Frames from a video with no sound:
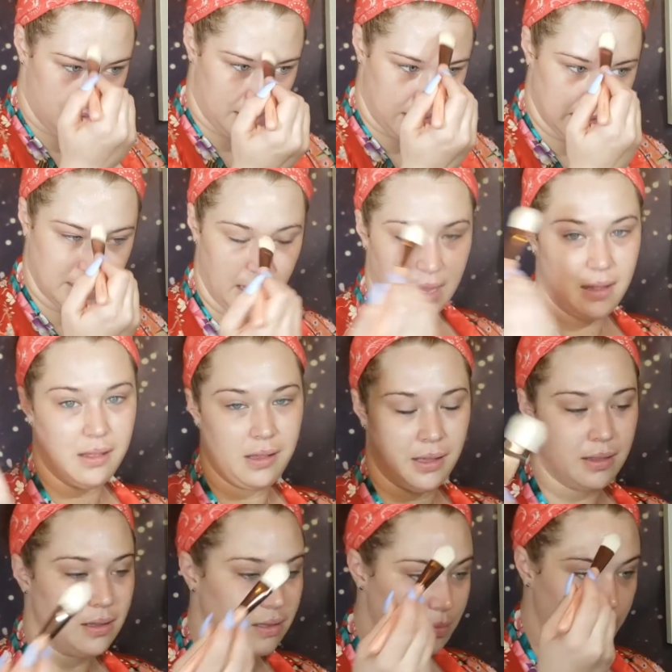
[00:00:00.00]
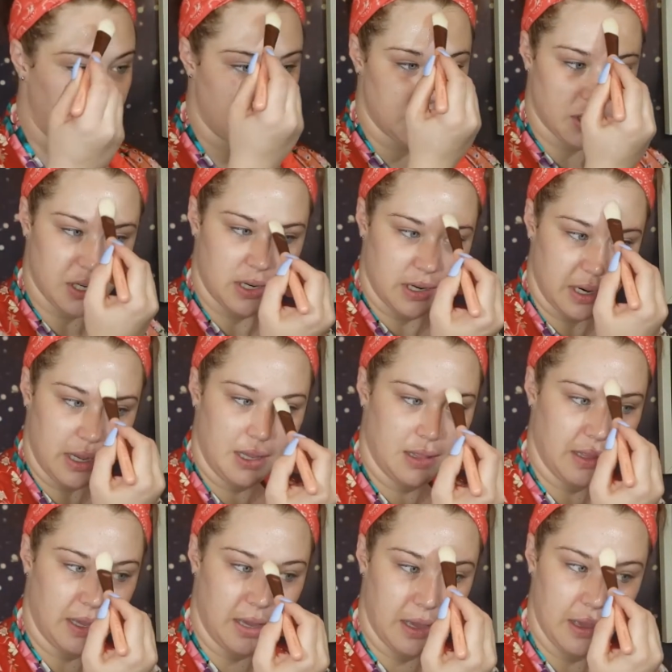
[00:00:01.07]
because I clean this brush
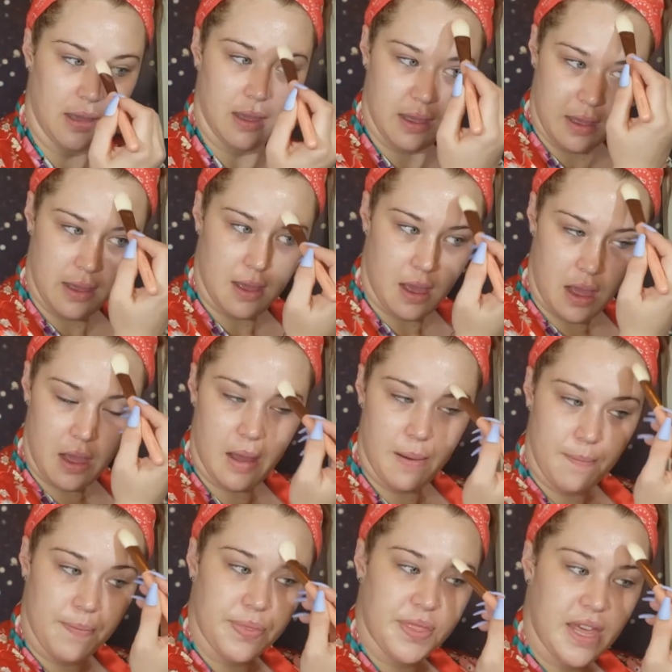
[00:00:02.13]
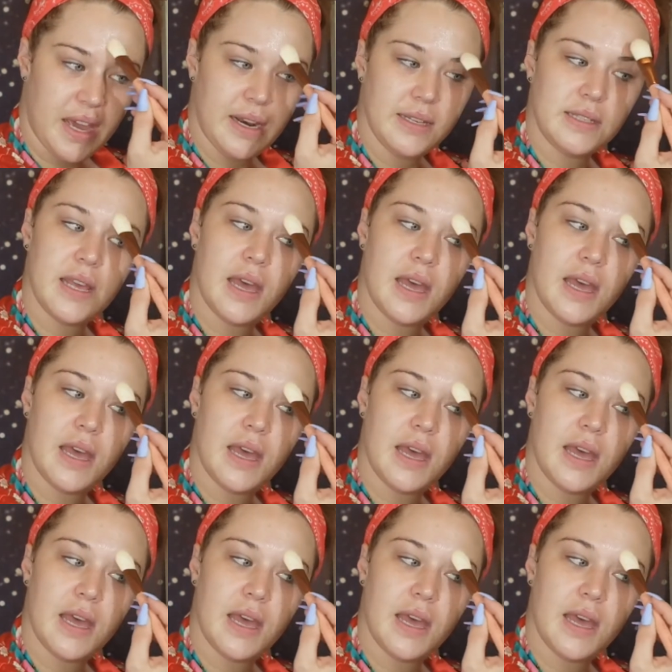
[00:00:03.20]
nightly. Um, that is